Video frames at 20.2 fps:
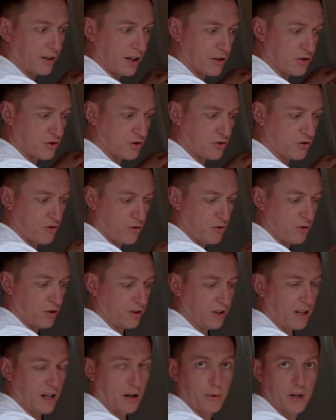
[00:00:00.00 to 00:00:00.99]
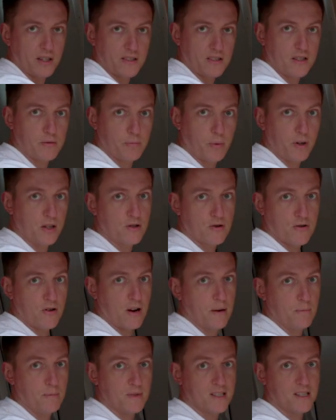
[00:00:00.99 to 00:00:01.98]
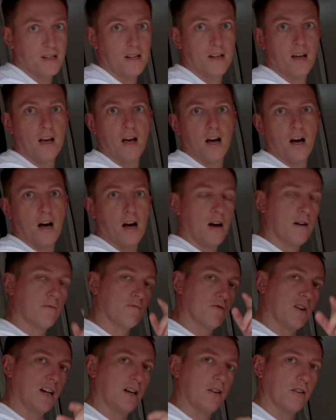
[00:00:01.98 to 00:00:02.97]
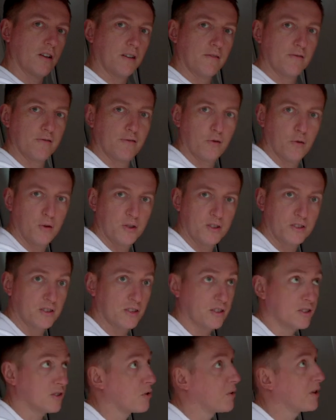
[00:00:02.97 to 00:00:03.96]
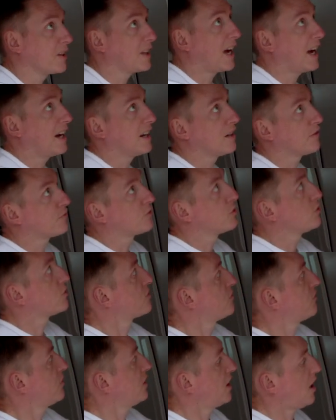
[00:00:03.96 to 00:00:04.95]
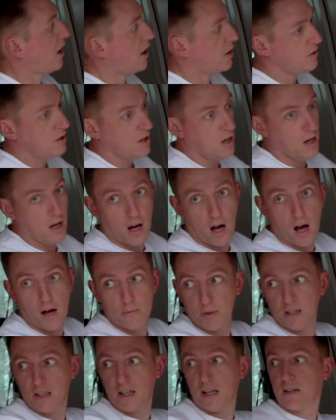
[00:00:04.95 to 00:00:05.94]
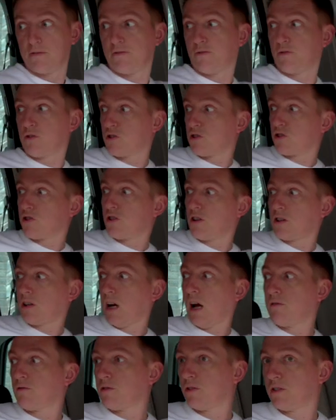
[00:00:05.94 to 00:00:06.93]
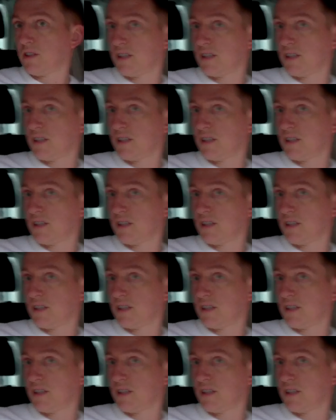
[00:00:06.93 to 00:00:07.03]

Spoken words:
get screwed on there once it's been trimmed. Really looking forward to doing that in a future video. And then if you just look over on